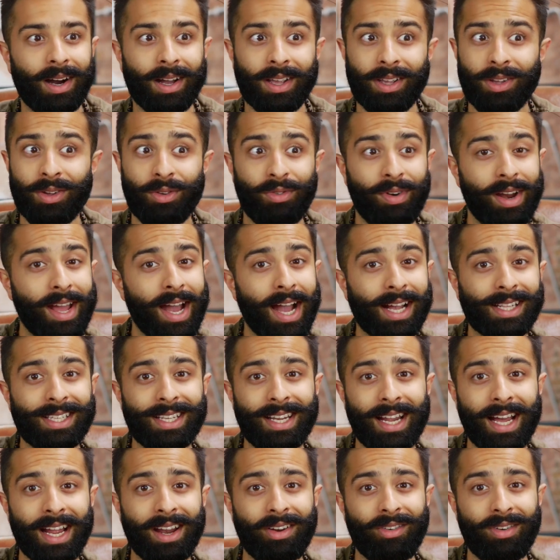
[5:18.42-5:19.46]
You
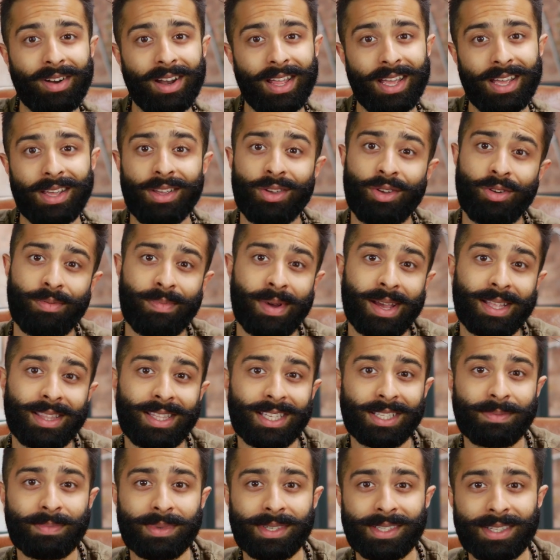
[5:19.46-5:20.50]
reacted angrily. You made
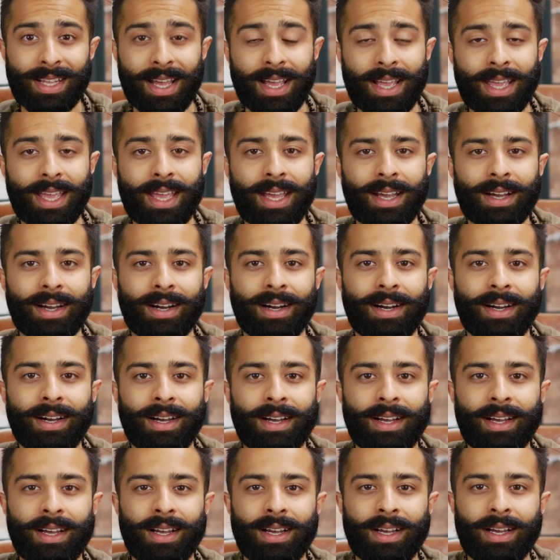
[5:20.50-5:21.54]
this mistake here.
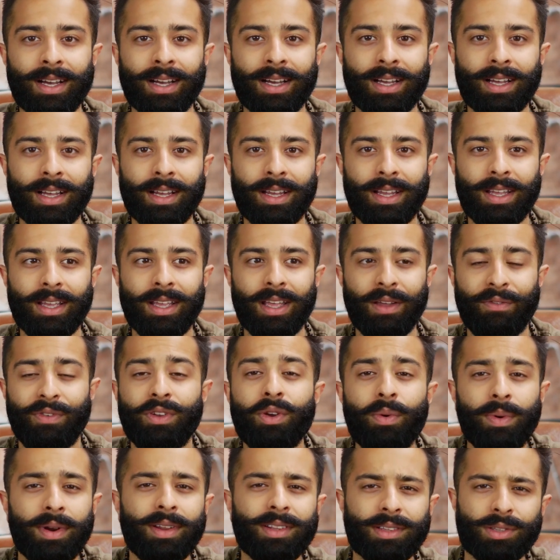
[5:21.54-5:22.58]
If
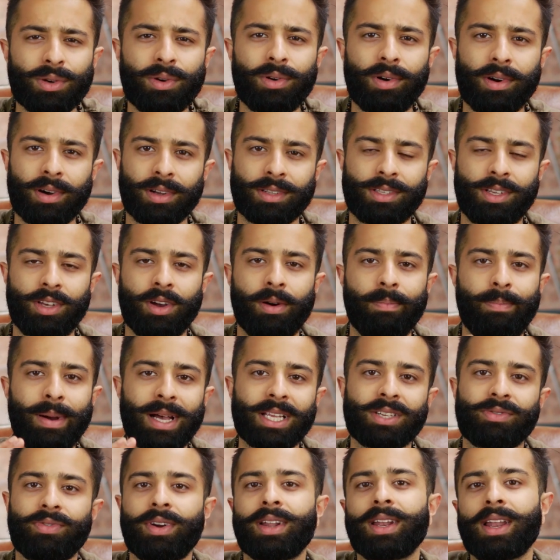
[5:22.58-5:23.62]
you wouldn't talk to your
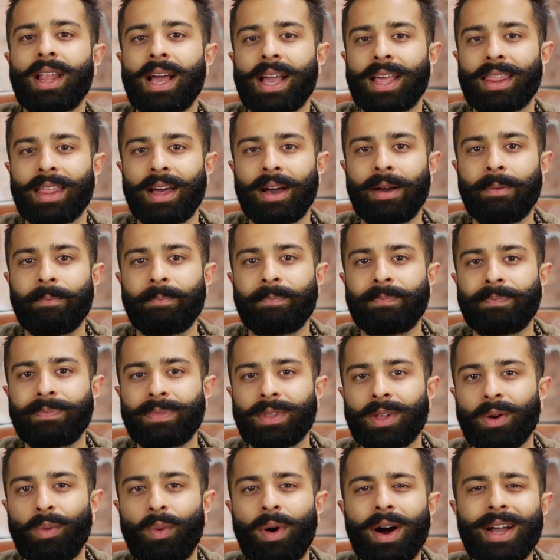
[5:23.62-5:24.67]
best friend like that,
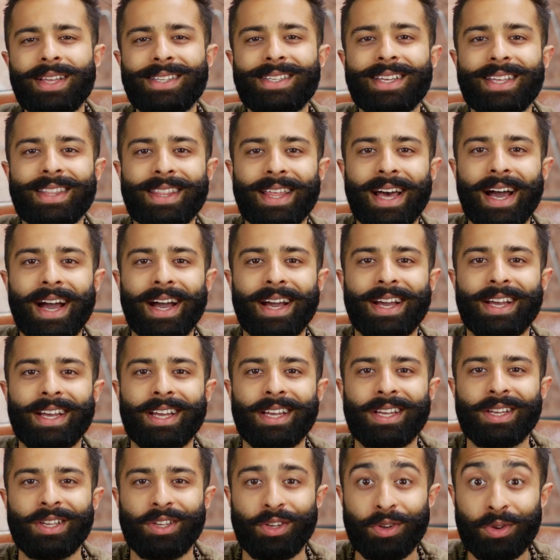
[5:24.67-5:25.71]
why is it that
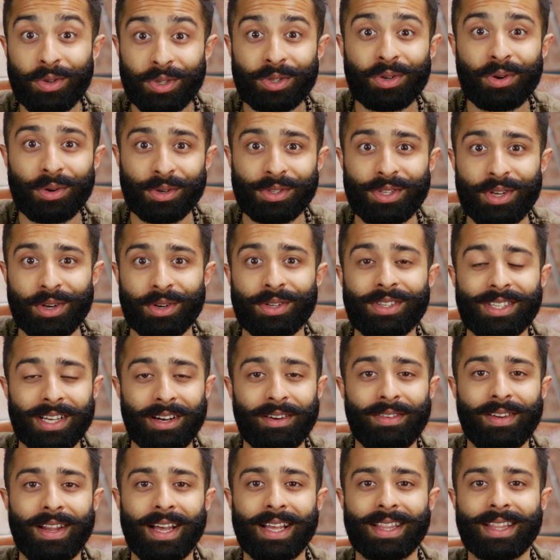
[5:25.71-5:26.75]
you talk to
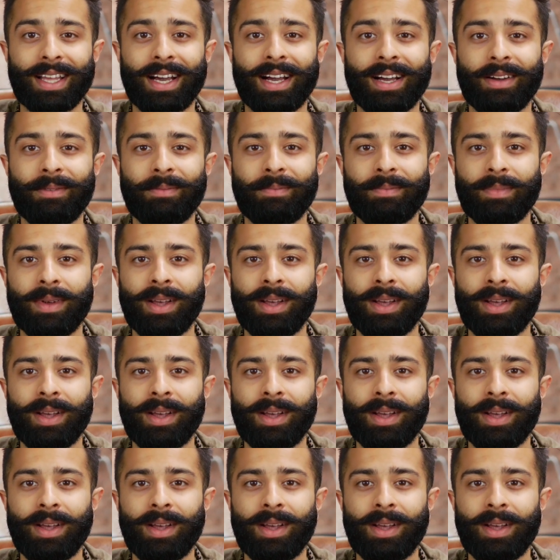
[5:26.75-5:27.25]
yourself like that?